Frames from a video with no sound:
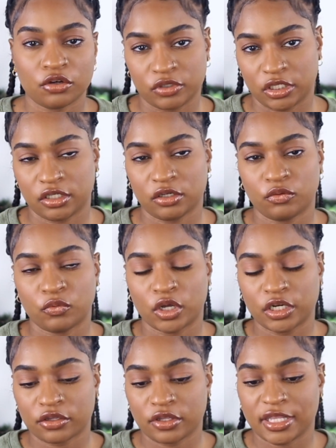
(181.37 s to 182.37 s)
coding.
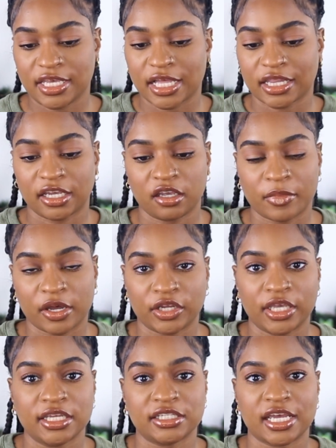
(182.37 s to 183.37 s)
Another thing I like about
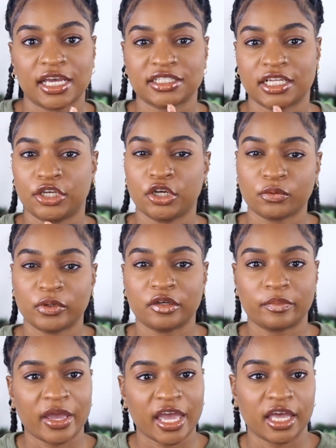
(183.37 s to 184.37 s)
it is it has like career
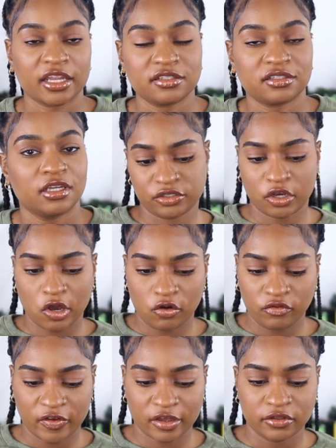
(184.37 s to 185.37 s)
paths. There's
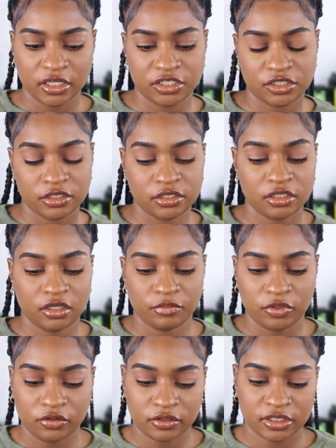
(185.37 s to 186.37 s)
code foundations,
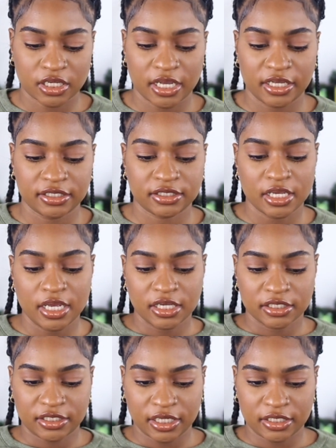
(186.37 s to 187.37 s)
computer science,
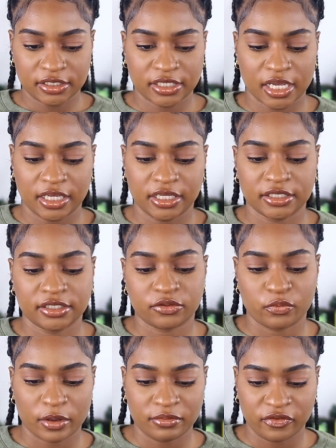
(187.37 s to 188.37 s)
data
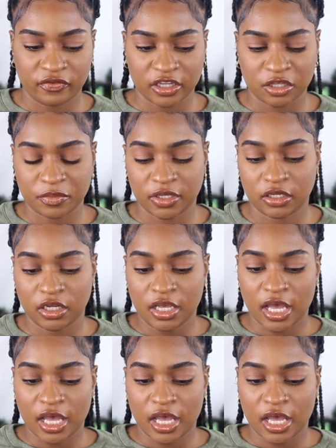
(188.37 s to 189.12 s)
science, web development.